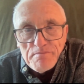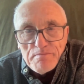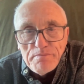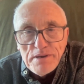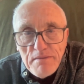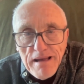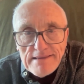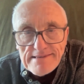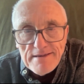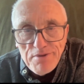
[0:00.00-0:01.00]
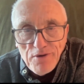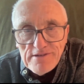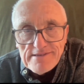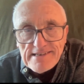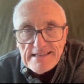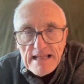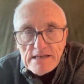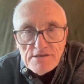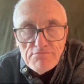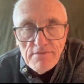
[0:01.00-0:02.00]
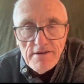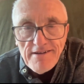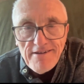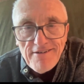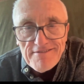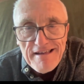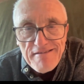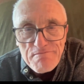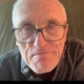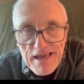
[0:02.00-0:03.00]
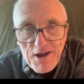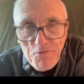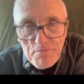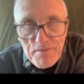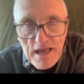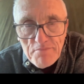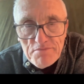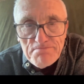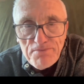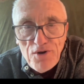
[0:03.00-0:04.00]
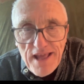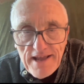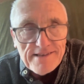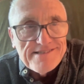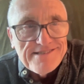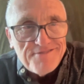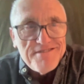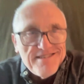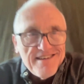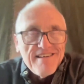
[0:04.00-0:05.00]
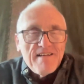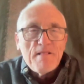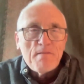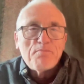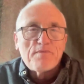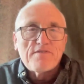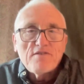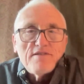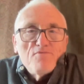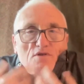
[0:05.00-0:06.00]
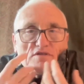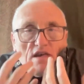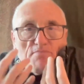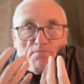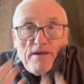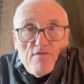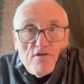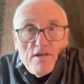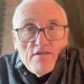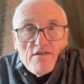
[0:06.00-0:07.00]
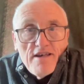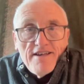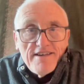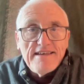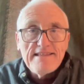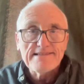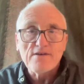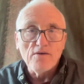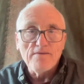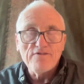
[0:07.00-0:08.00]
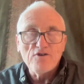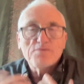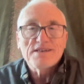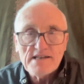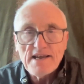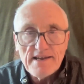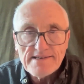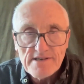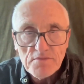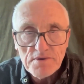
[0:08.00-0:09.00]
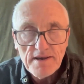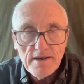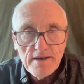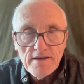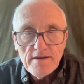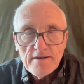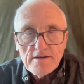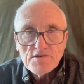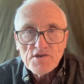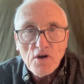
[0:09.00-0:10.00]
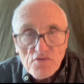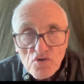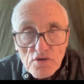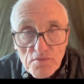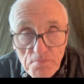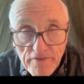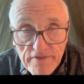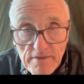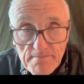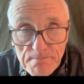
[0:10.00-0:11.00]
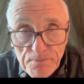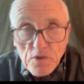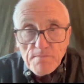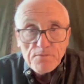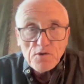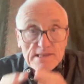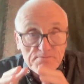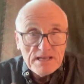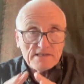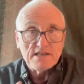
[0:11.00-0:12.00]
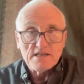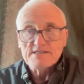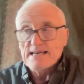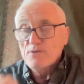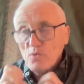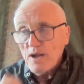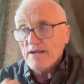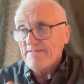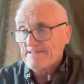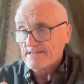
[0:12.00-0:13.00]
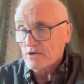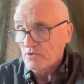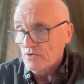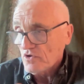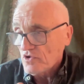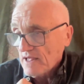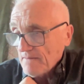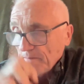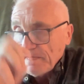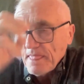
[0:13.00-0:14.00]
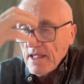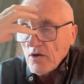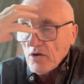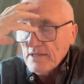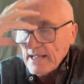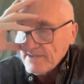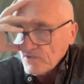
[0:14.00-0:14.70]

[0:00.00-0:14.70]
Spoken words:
Joanna. So how did you imagine a conversation with the primate of Poland? What did you want to tell him? And what did you imagine that he would reply? That's the first